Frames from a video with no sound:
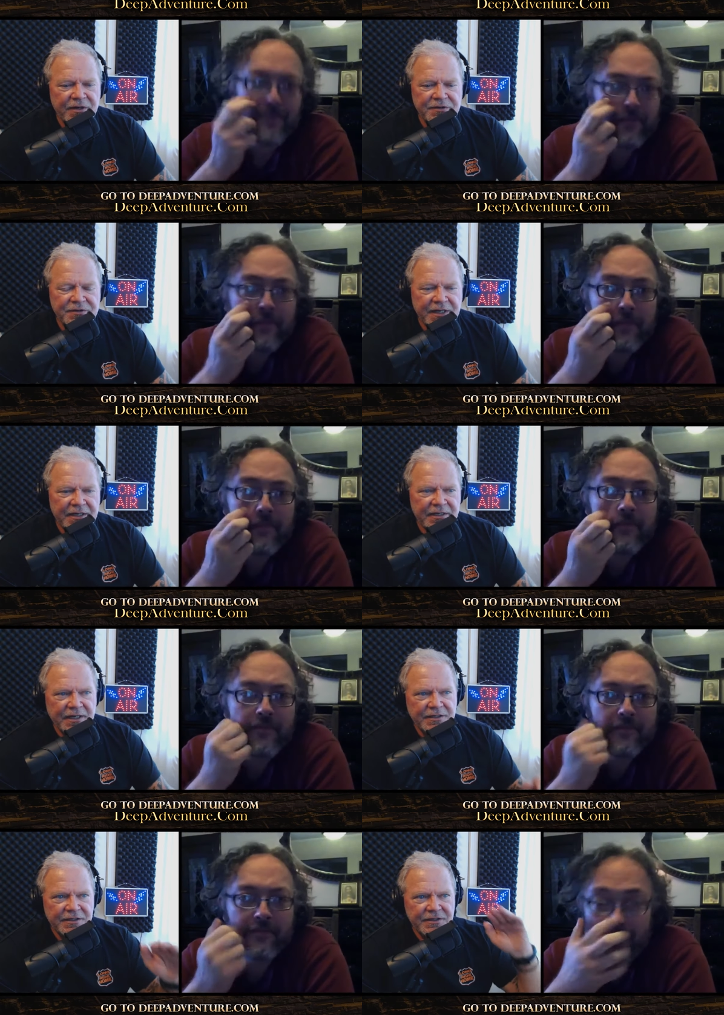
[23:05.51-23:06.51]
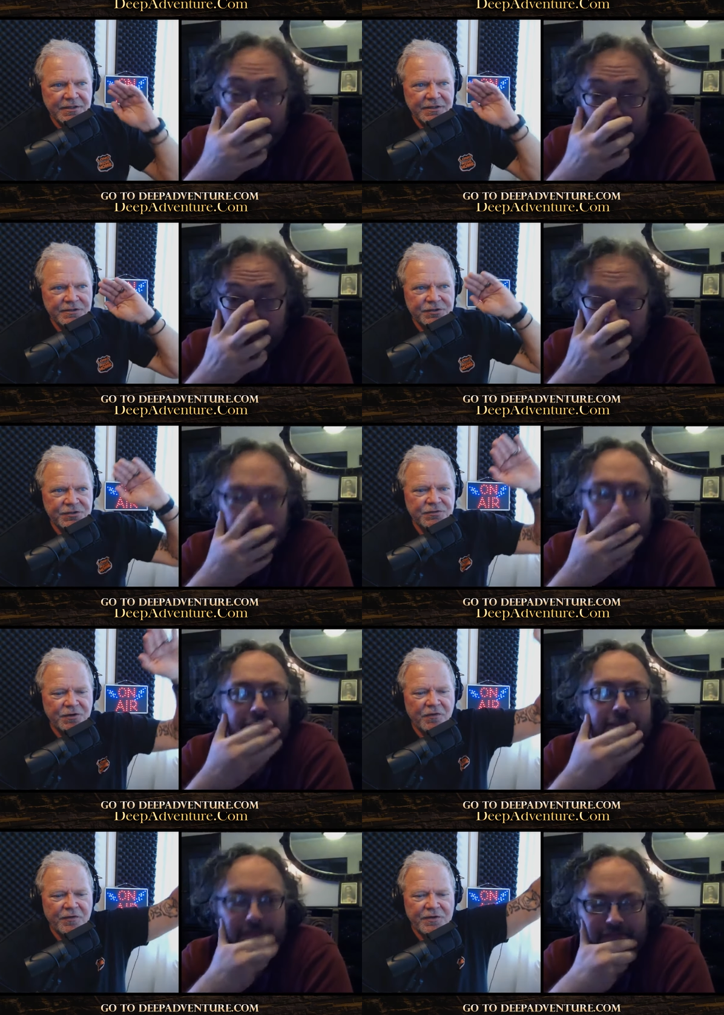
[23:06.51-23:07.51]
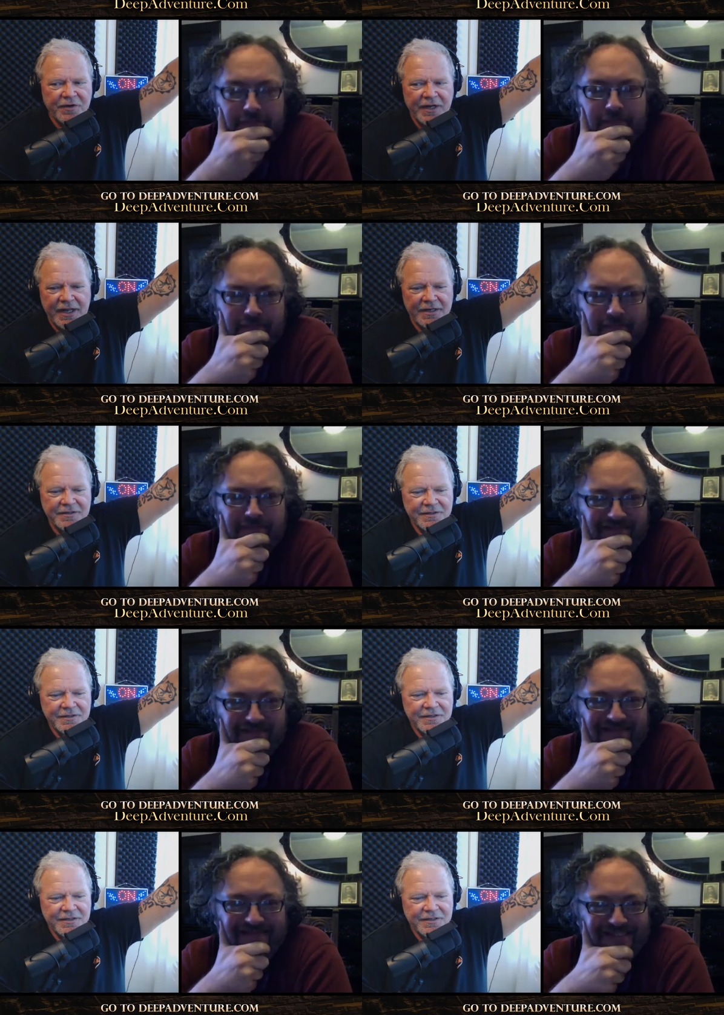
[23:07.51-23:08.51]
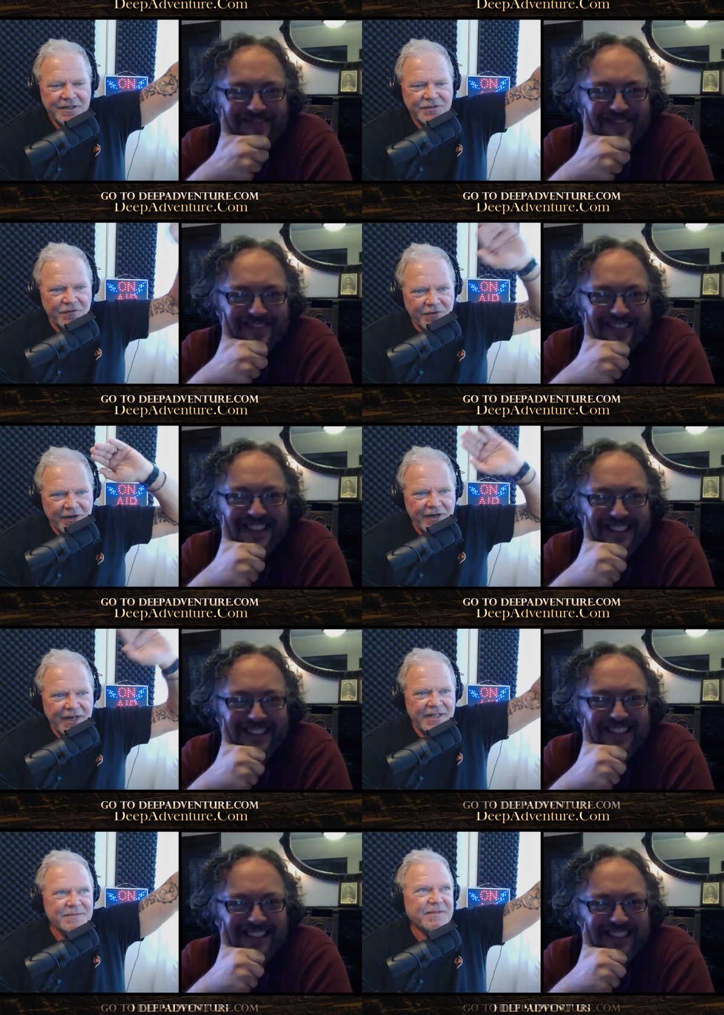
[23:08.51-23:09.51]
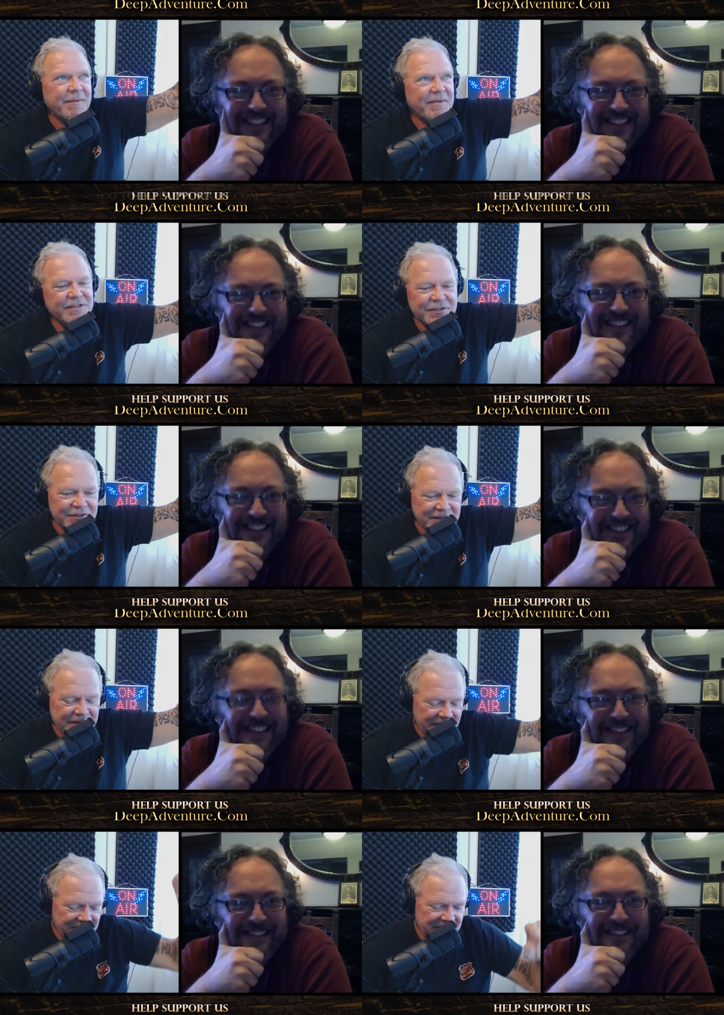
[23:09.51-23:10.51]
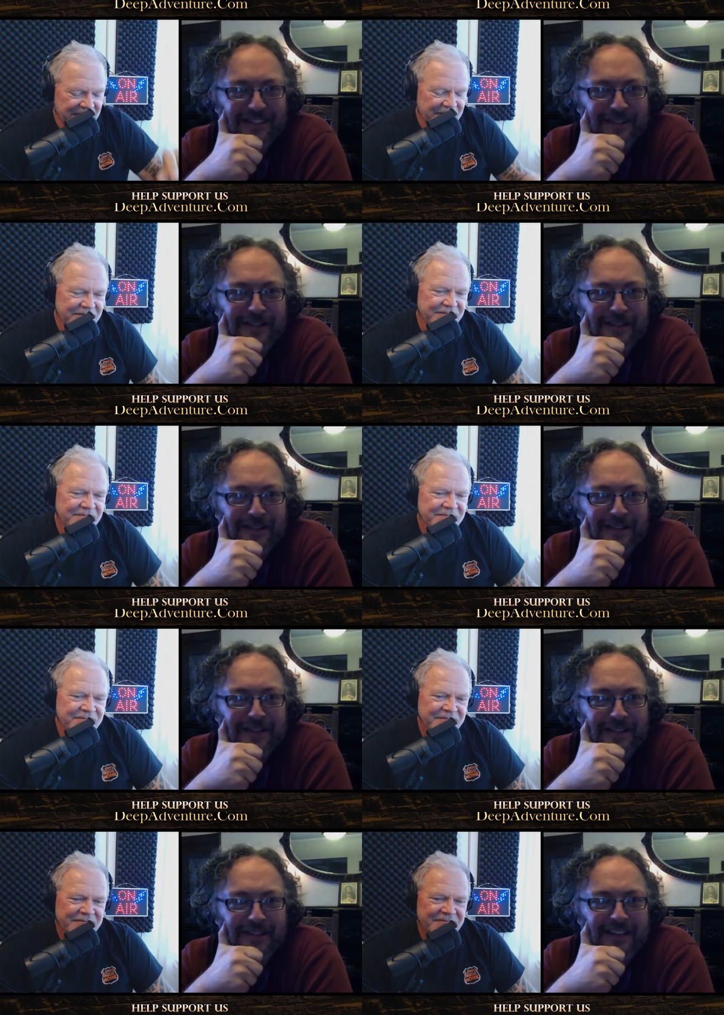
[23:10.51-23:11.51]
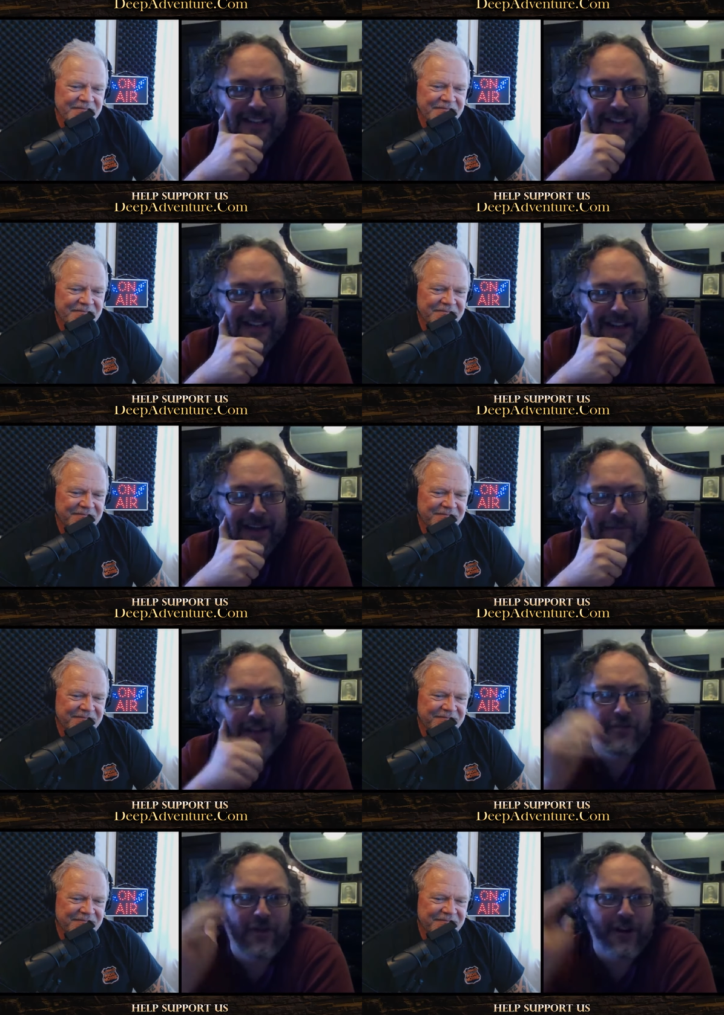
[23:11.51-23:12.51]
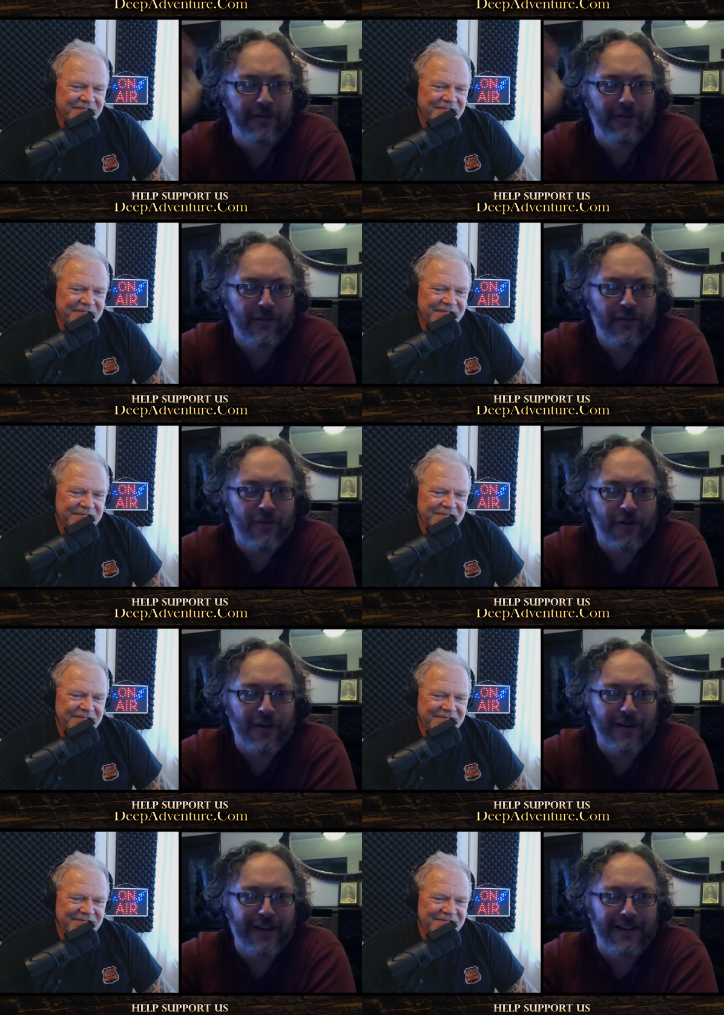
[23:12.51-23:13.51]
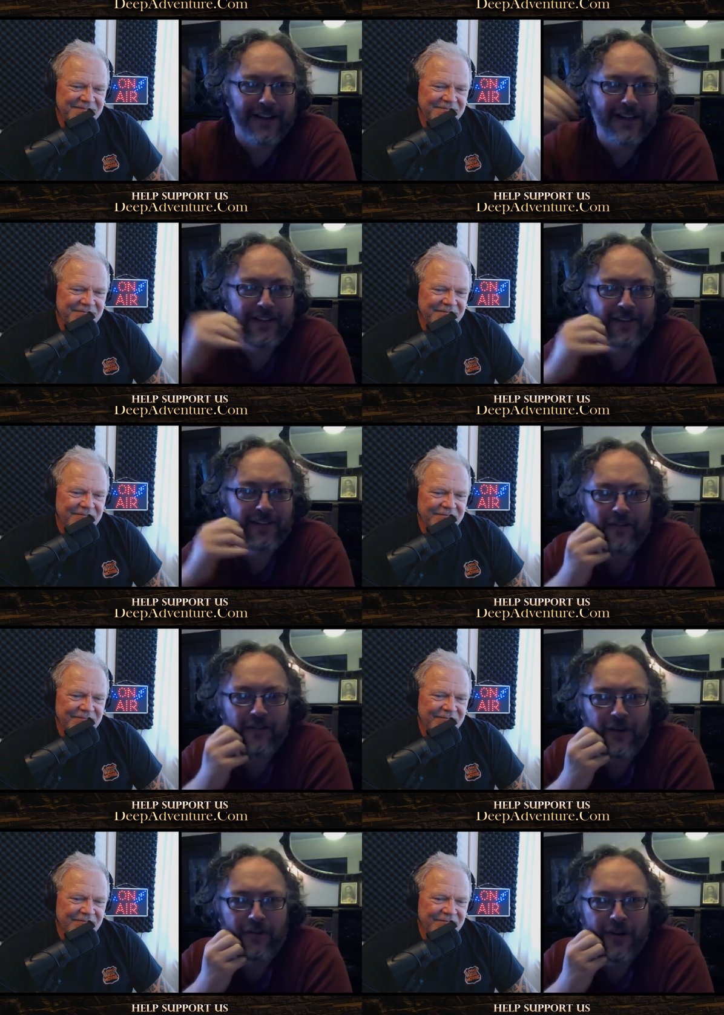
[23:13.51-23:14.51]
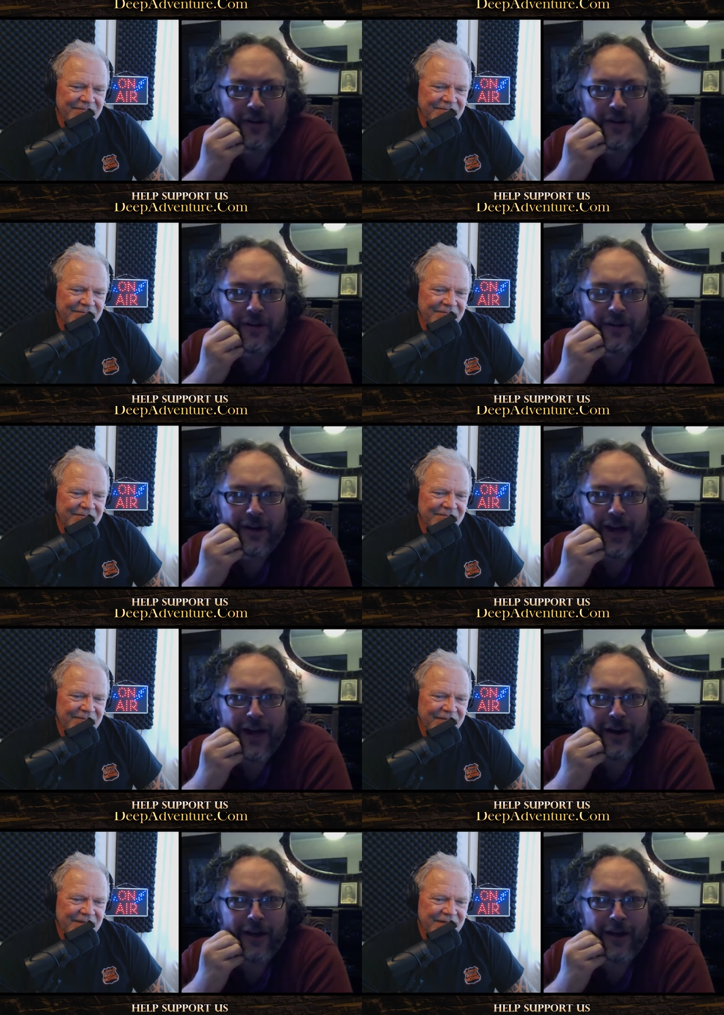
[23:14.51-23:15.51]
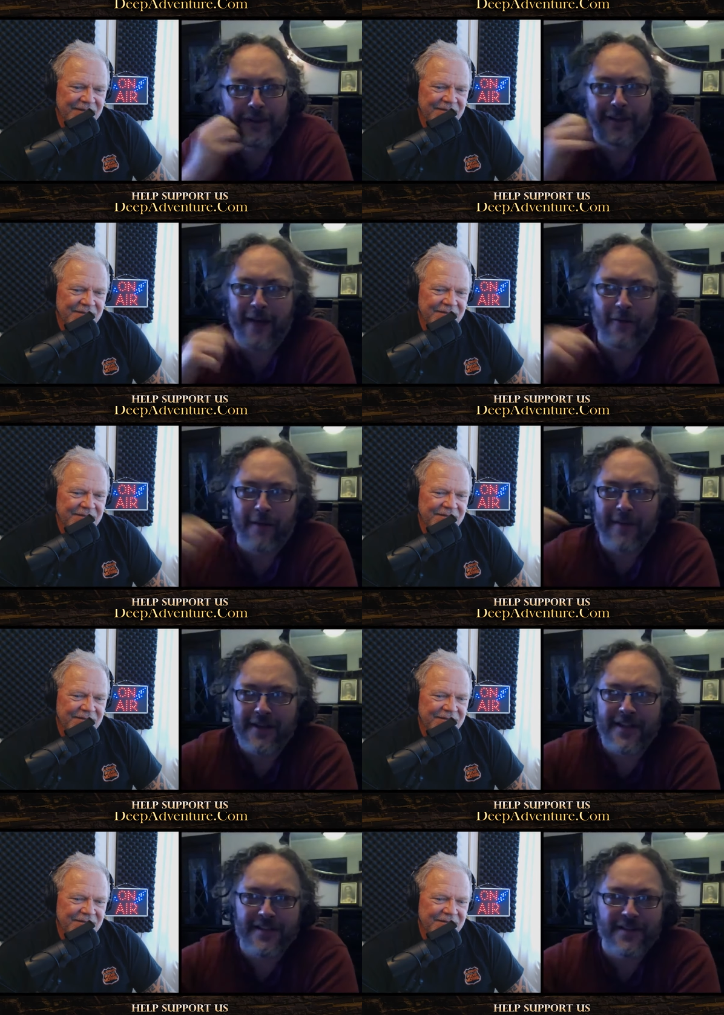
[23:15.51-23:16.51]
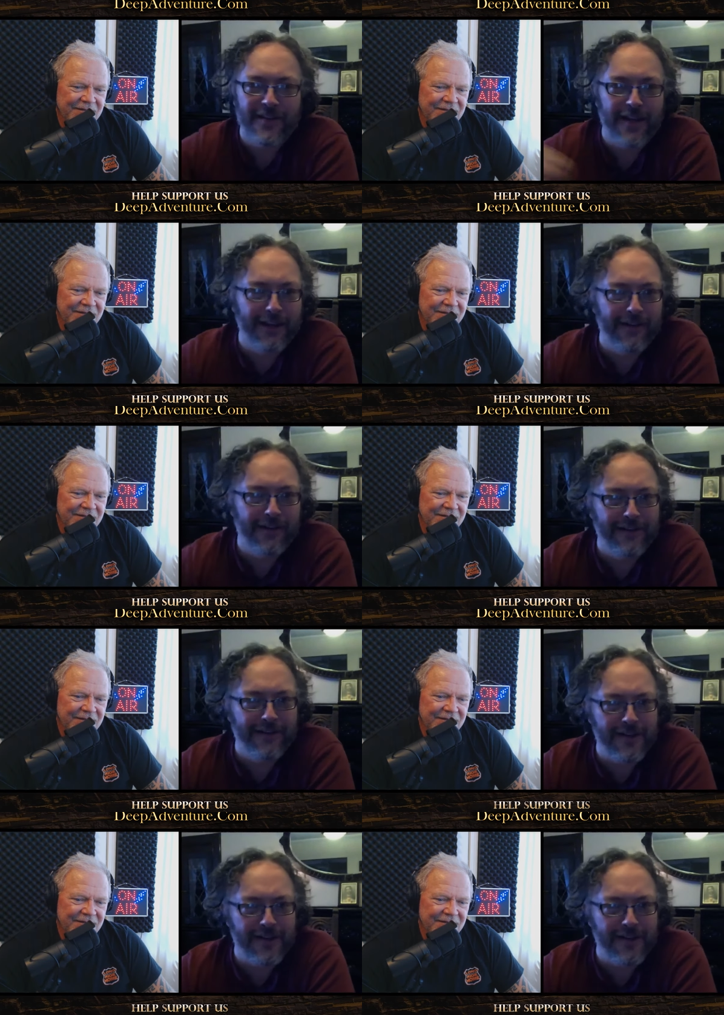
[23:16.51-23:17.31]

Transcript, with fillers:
Speaker 1: understand it. And to shoot over your head, it's over our heads, but that makes us look up, you know?
Speaker 2: Yeah, it makes you want to learn more. You know, you kind of think, well, how, how, how do I make sense of that? You know, and it